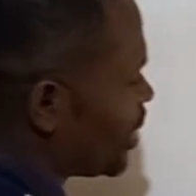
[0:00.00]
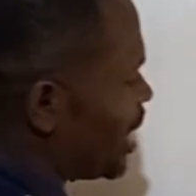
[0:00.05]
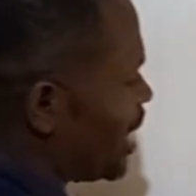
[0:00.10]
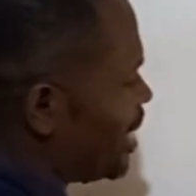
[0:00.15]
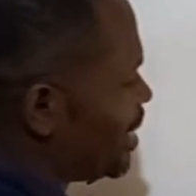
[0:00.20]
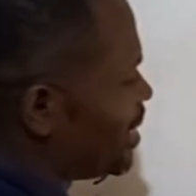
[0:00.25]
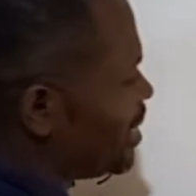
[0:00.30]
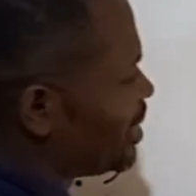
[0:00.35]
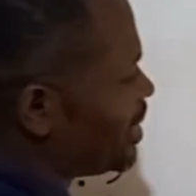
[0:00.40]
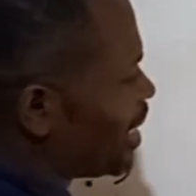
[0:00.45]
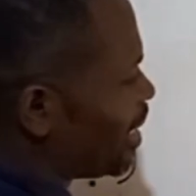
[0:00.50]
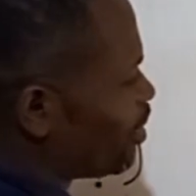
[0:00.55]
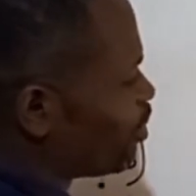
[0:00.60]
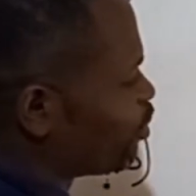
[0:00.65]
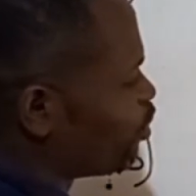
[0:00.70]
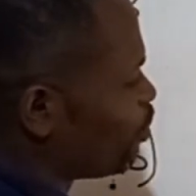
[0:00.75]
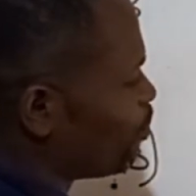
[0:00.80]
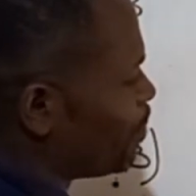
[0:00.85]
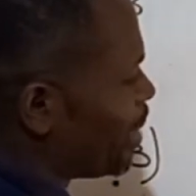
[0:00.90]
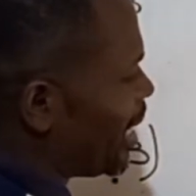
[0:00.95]
and this side
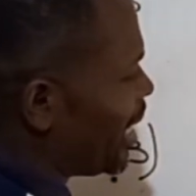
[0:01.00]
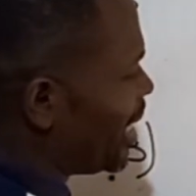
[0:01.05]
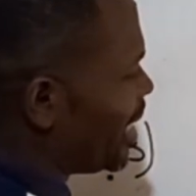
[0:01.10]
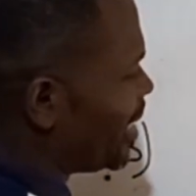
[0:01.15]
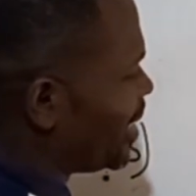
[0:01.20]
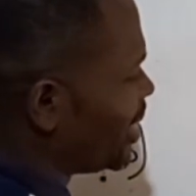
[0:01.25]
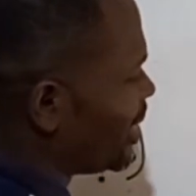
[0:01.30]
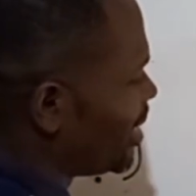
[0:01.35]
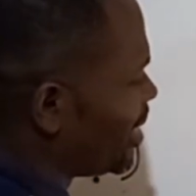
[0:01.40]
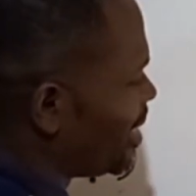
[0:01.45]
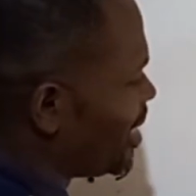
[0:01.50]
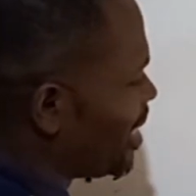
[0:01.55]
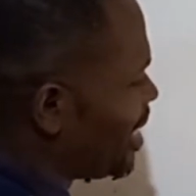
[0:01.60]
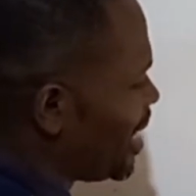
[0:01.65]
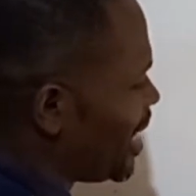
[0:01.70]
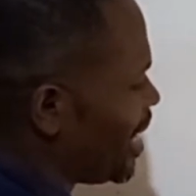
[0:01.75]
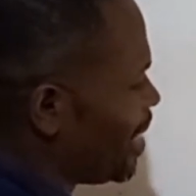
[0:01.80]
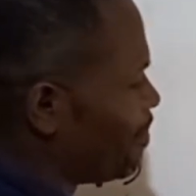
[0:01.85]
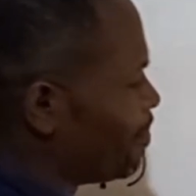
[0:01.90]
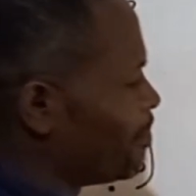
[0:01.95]
also by
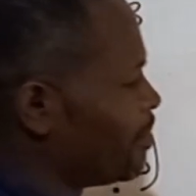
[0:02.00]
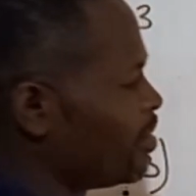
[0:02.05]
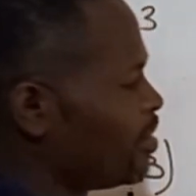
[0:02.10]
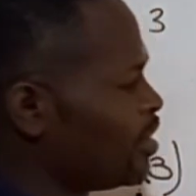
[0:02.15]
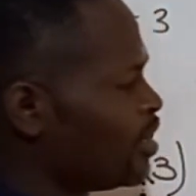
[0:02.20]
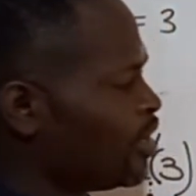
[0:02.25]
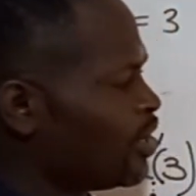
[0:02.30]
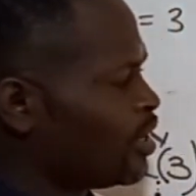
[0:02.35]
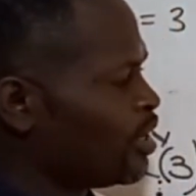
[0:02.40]
m.